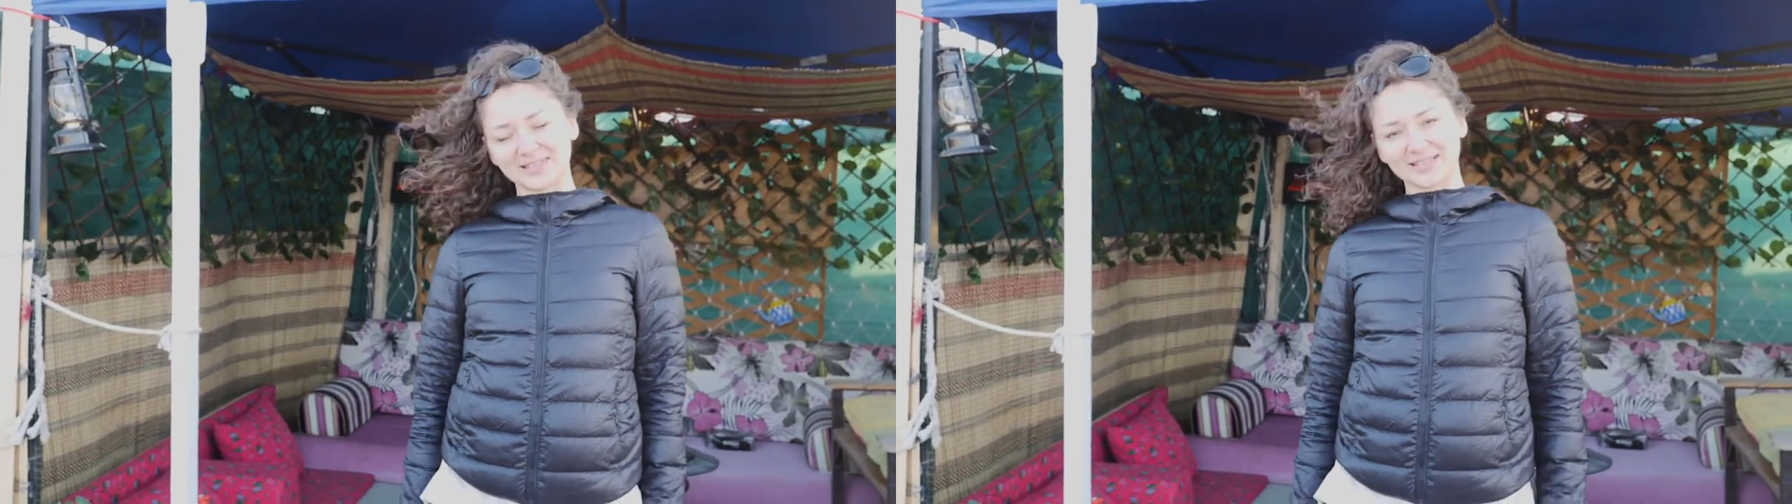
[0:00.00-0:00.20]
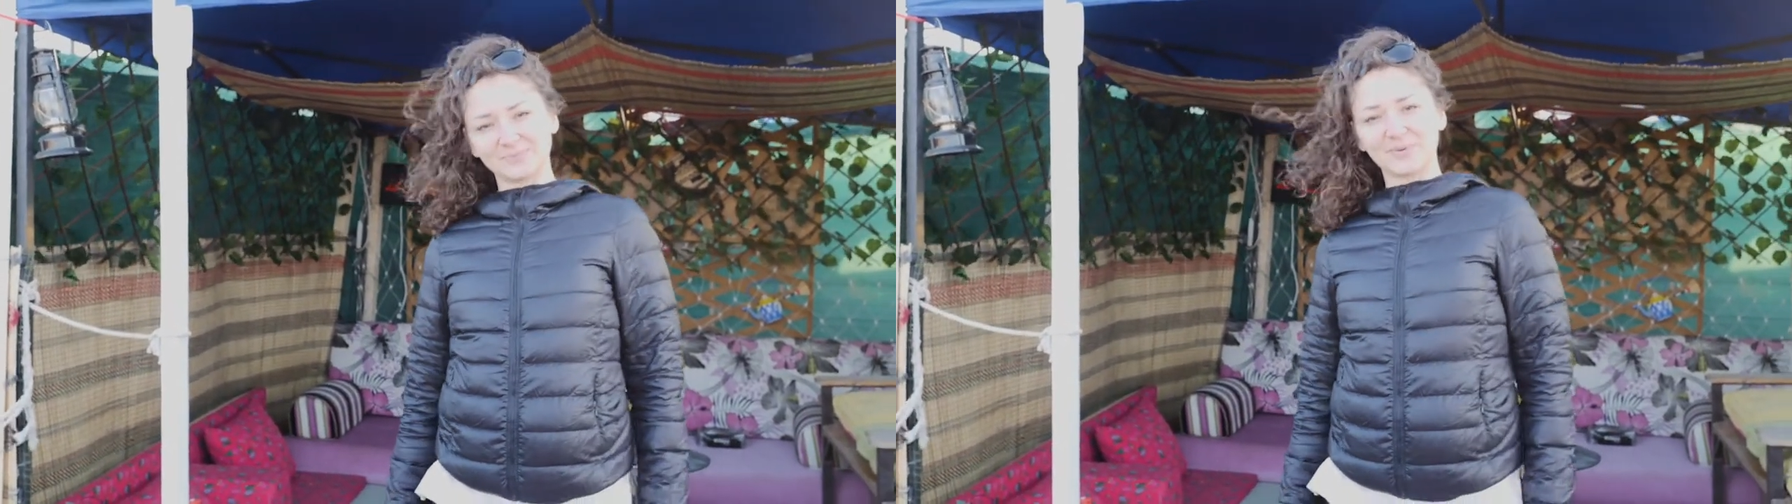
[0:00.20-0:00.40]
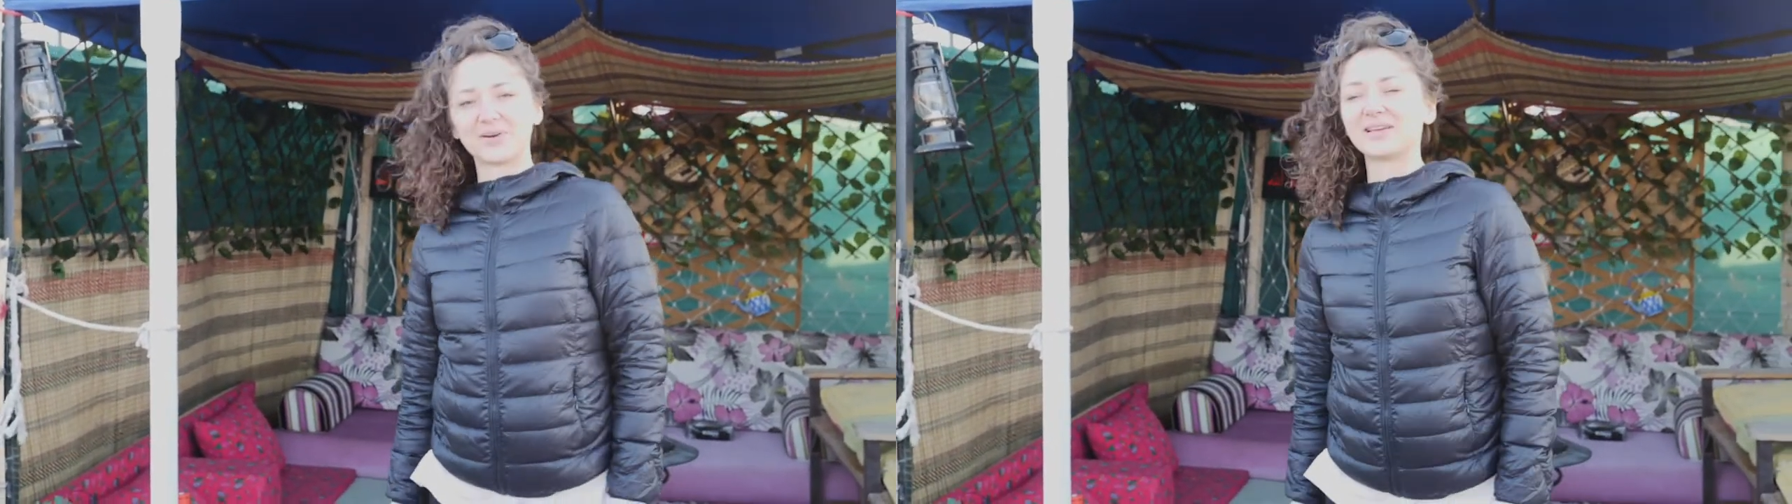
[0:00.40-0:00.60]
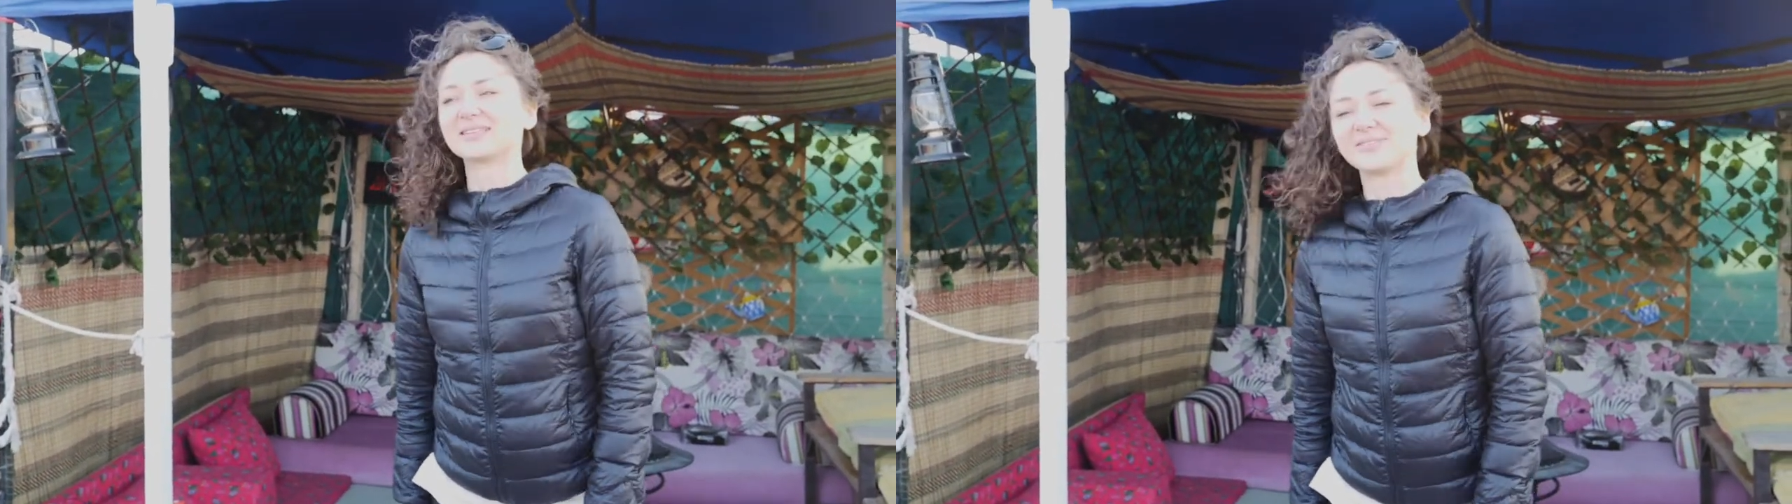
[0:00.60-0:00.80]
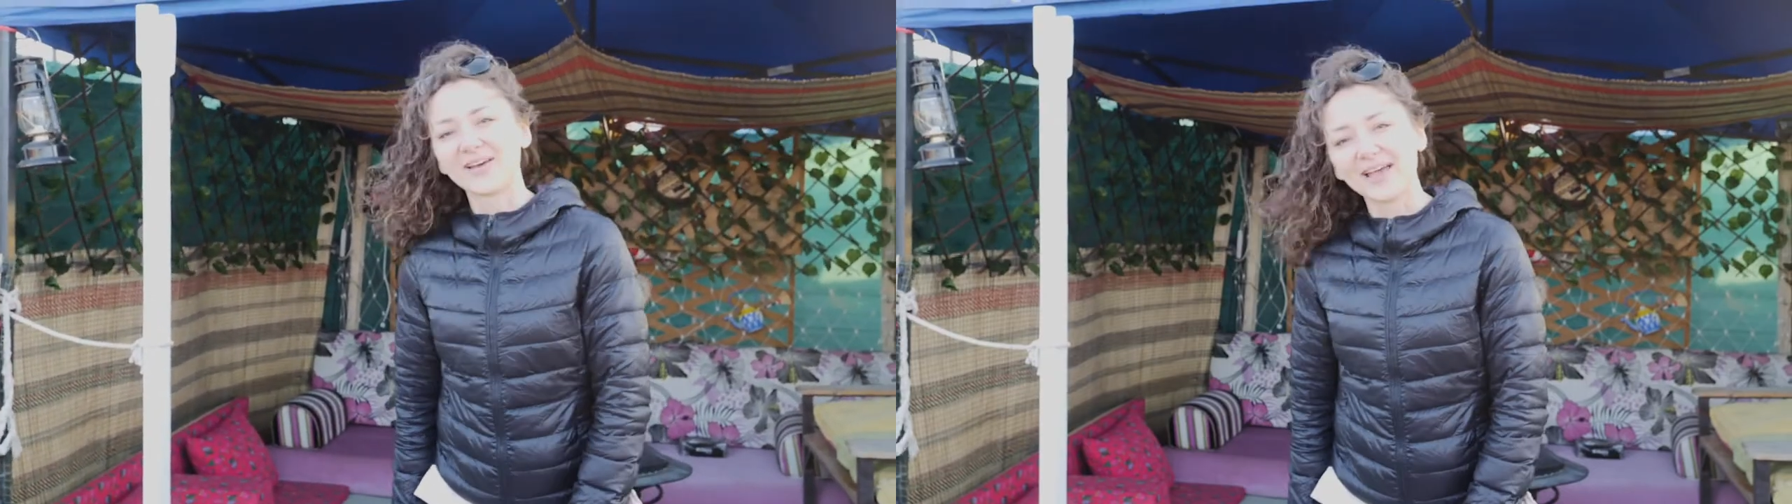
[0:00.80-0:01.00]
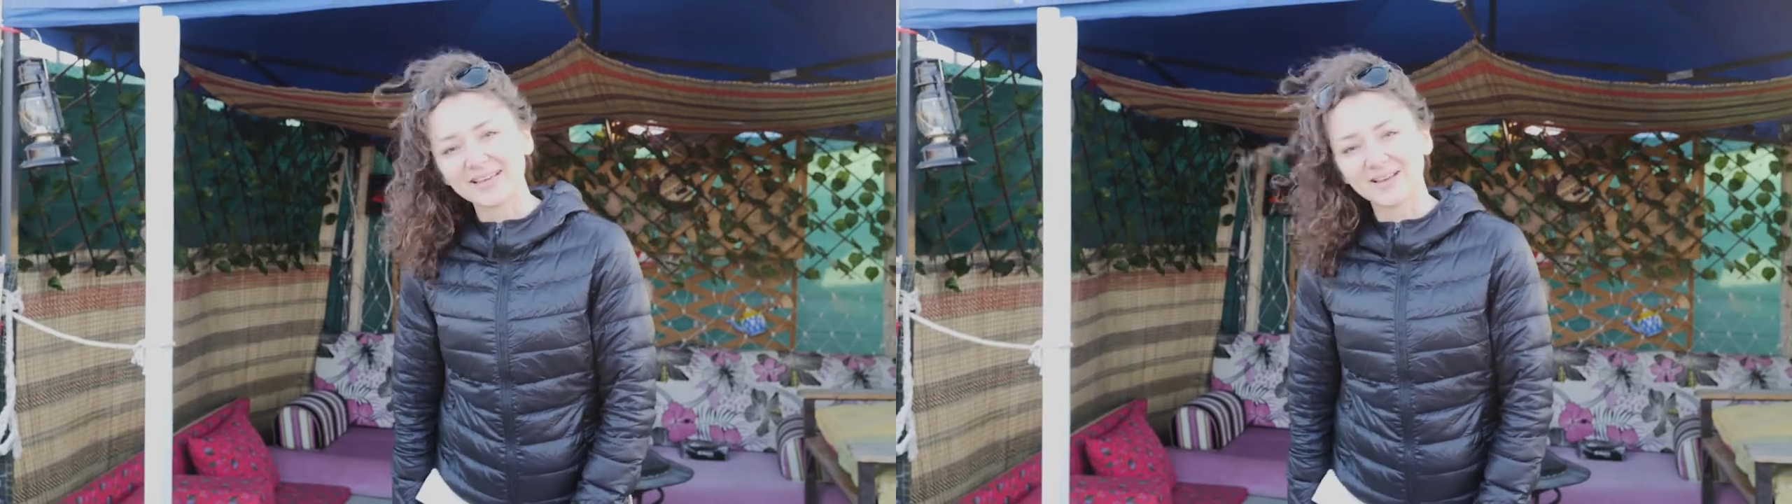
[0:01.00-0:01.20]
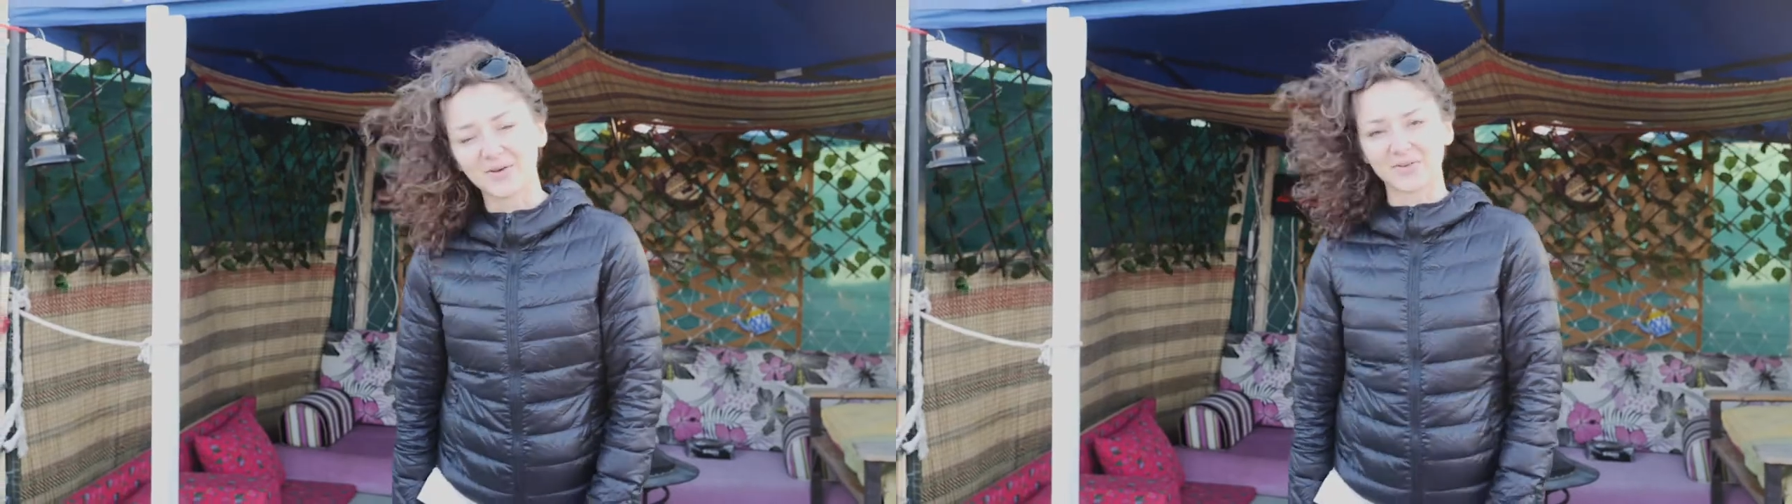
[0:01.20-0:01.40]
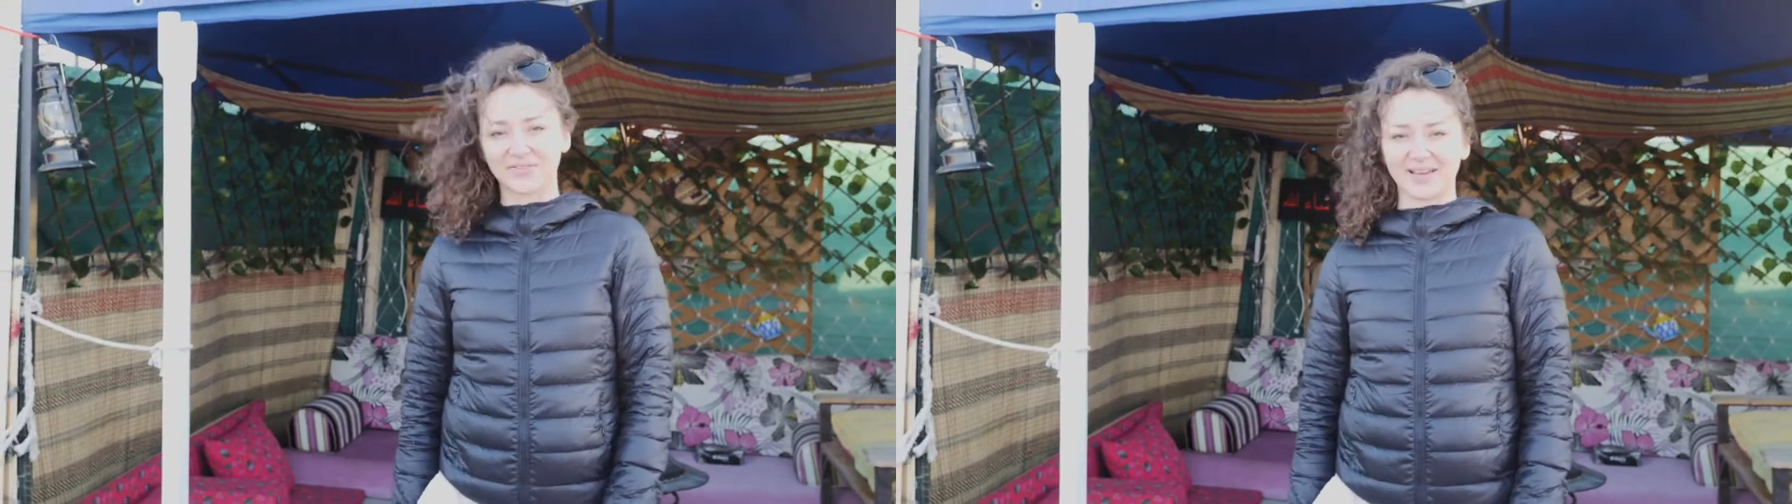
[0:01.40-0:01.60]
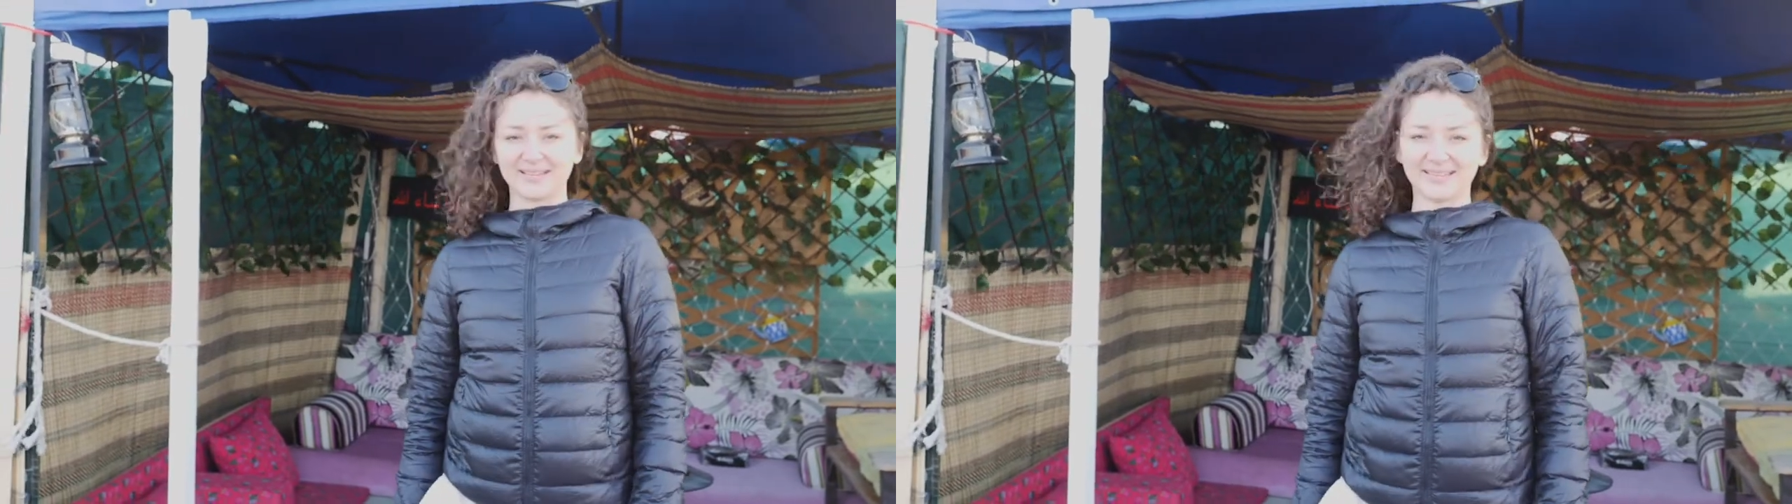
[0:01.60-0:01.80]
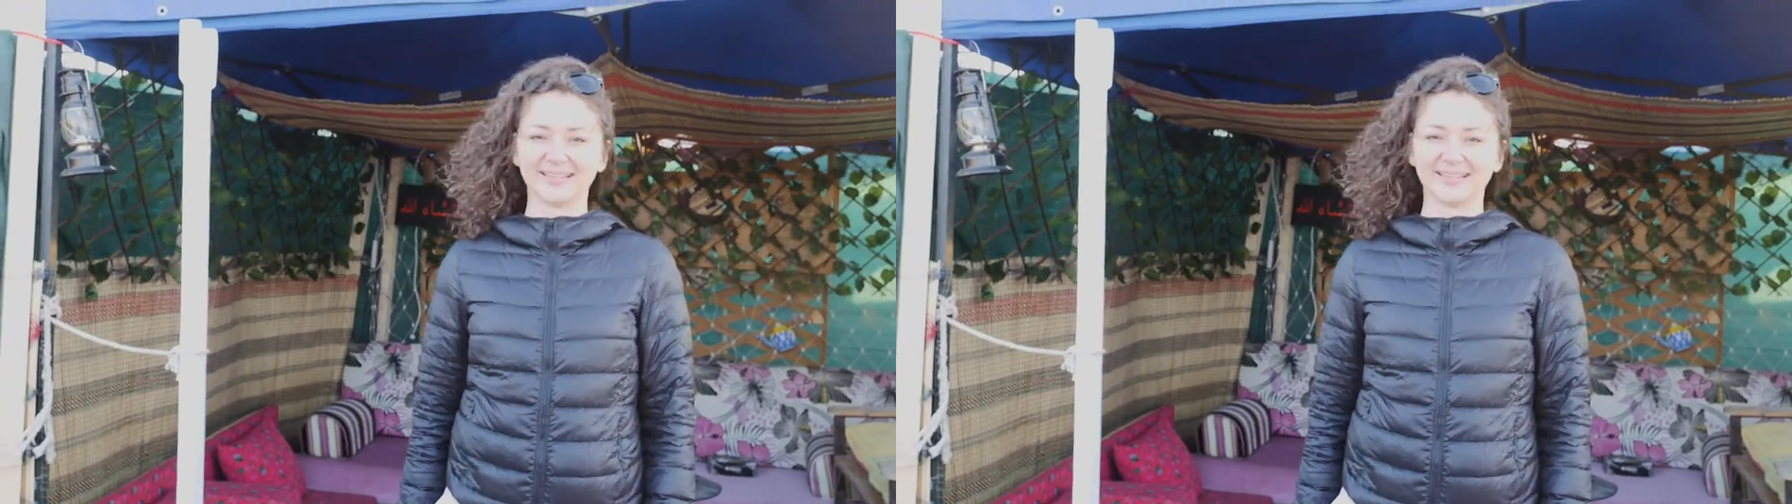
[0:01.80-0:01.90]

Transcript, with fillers: experience. Thank you, Kuwait.